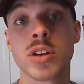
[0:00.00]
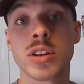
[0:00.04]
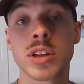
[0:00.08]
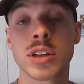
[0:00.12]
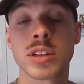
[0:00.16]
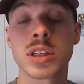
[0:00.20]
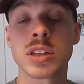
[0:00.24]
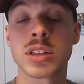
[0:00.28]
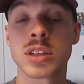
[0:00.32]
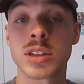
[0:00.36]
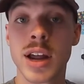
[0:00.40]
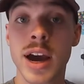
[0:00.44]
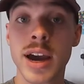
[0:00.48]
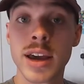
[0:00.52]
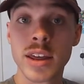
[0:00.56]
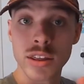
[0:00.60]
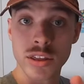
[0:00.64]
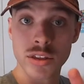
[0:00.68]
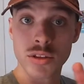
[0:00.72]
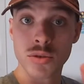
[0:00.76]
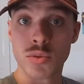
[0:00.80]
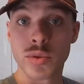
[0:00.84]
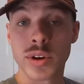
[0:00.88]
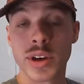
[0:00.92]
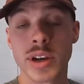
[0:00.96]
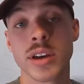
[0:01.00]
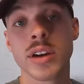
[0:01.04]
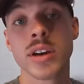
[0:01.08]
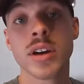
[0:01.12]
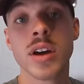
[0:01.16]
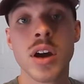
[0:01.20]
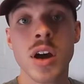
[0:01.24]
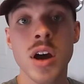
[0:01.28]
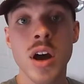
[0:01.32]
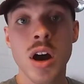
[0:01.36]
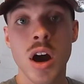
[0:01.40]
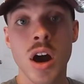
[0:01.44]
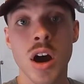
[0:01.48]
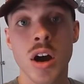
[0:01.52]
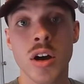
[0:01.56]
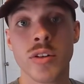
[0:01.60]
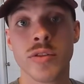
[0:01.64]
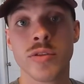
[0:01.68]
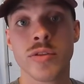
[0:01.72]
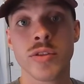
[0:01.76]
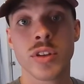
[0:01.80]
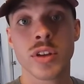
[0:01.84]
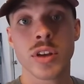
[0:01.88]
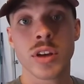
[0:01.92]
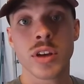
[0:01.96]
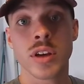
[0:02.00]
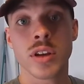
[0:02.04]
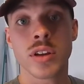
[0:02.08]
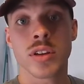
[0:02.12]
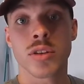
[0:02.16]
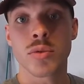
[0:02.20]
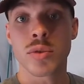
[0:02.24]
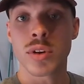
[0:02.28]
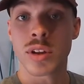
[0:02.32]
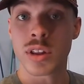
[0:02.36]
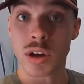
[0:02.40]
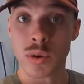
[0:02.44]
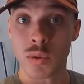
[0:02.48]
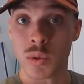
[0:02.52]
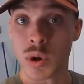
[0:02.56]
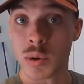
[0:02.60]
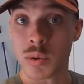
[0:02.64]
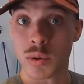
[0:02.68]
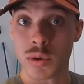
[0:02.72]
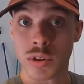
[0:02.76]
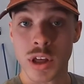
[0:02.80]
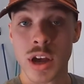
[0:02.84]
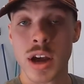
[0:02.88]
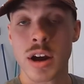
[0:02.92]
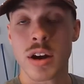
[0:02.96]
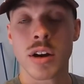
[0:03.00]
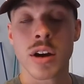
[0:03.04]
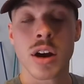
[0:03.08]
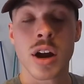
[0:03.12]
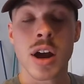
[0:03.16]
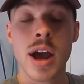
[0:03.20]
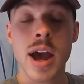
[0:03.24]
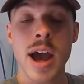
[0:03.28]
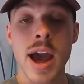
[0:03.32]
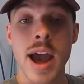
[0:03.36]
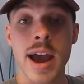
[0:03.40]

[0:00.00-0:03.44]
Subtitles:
This is night 3 of the 3 that we were there.